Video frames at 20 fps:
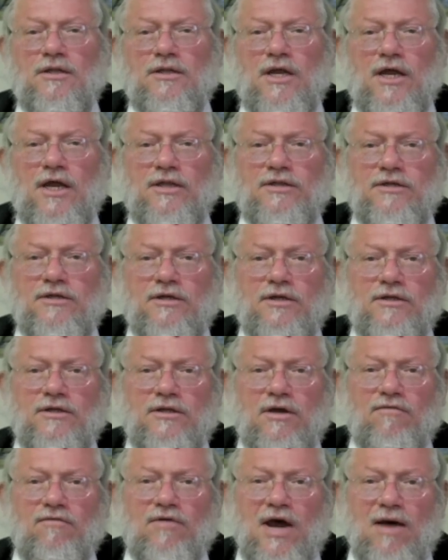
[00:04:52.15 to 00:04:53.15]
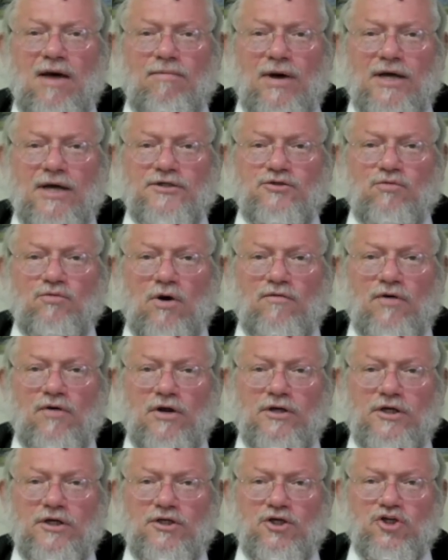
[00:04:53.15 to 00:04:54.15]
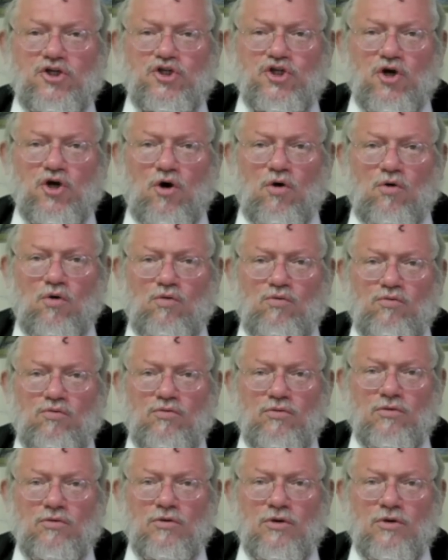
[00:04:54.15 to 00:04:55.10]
that the rabbis who are running the show,